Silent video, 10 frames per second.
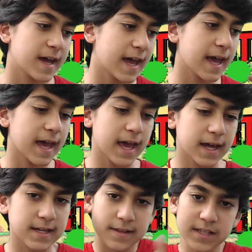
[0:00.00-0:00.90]

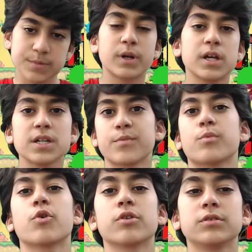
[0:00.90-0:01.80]
And this Monday is
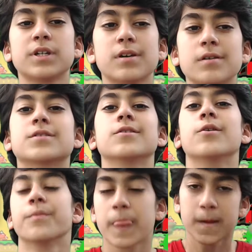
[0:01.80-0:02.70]
Memorial Day,
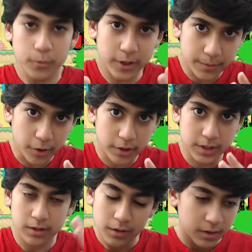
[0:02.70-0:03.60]
so we're gonna
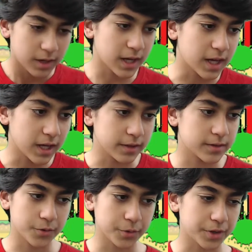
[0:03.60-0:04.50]
party, and
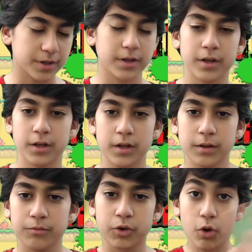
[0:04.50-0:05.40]
we're
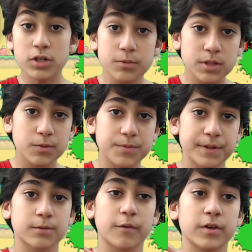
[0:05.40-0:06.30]
gonna record some Wii Sports
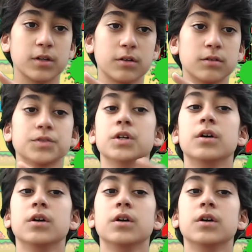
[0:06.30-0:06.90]
Baseball videos.